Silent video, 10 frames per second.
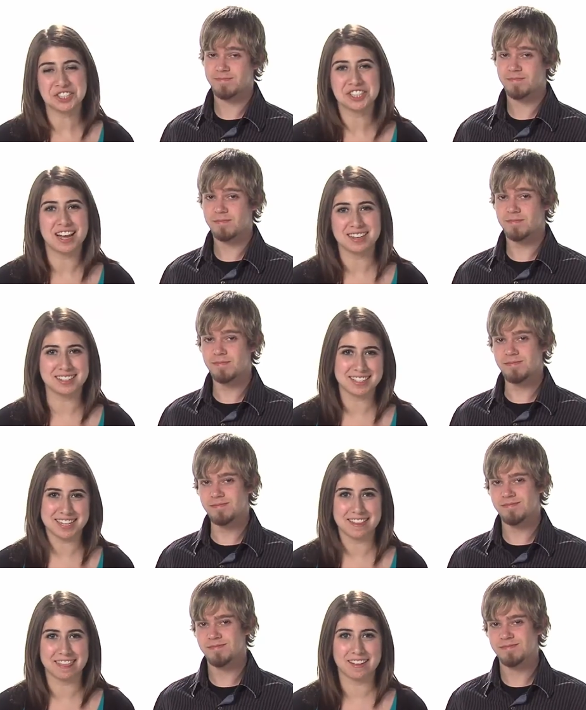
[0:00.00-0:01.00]
Speaker 1: your child's
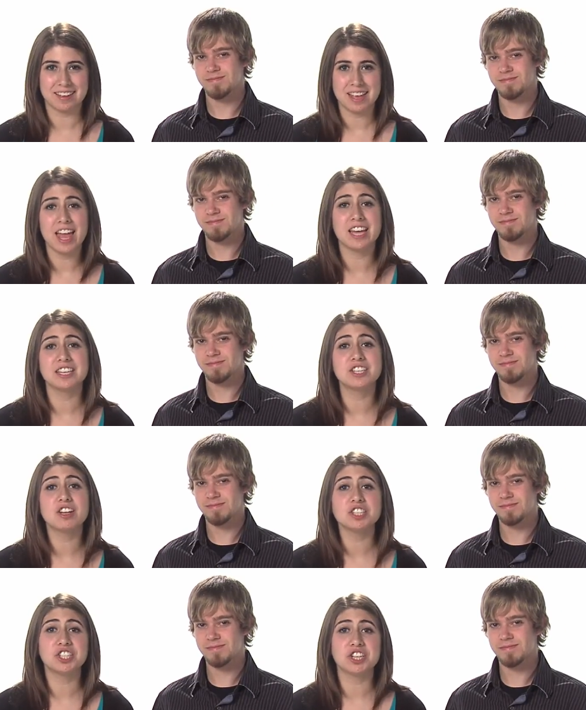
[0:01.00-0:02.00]
teeth. An
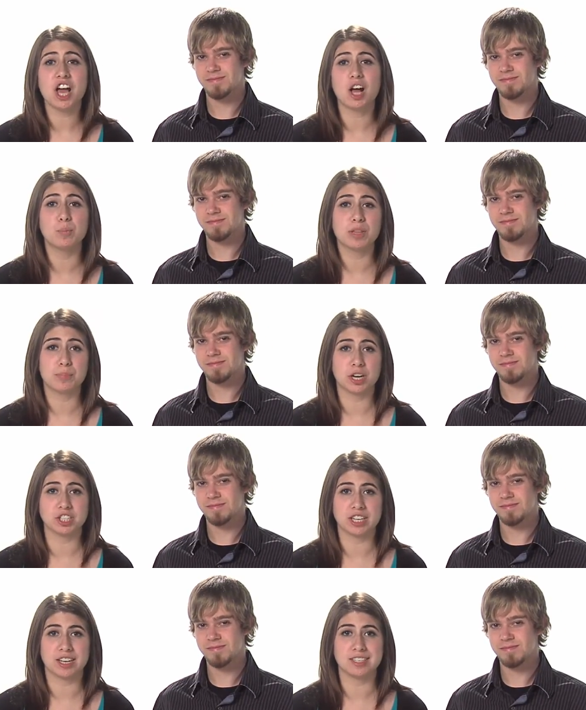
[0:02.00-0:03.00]
adult should help with
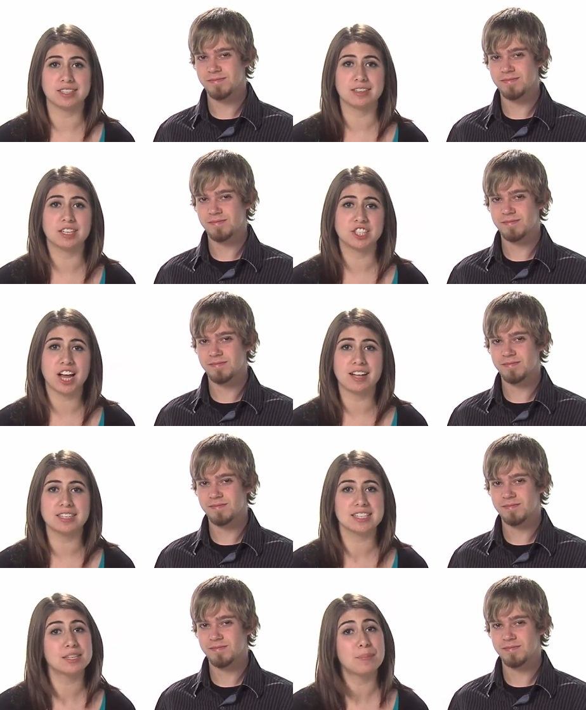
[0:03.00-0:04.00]
brushing until a
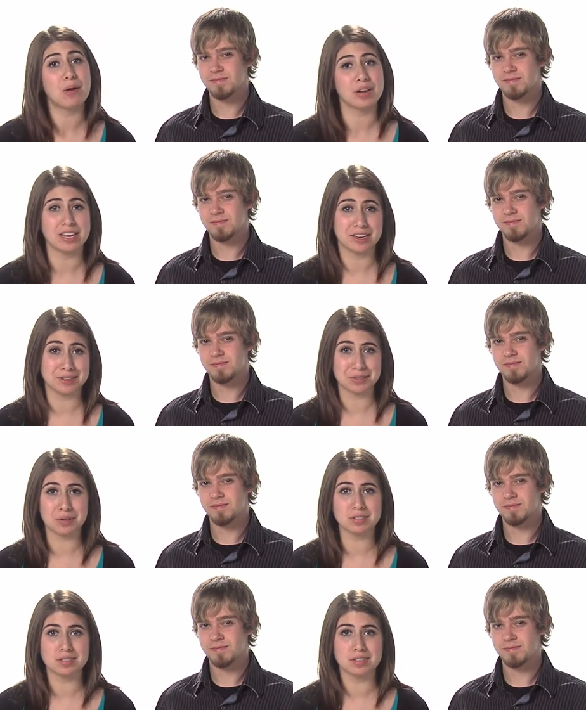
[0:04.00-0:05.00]
child is about 8
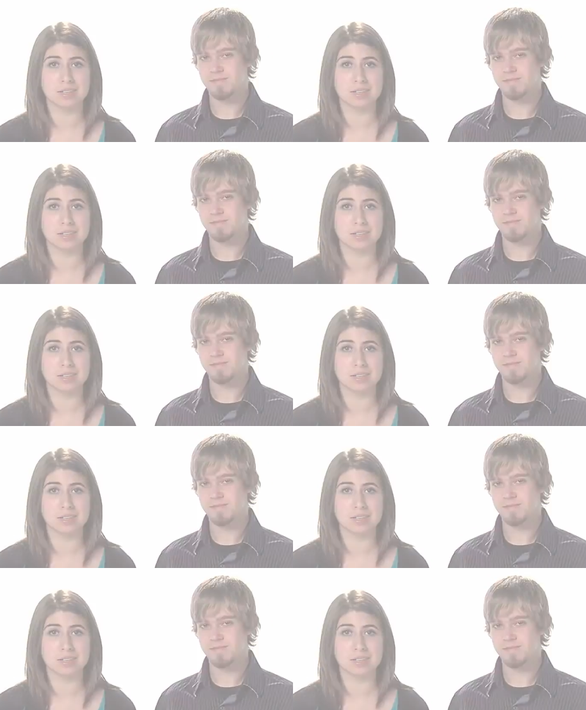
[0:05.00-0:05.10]
years old.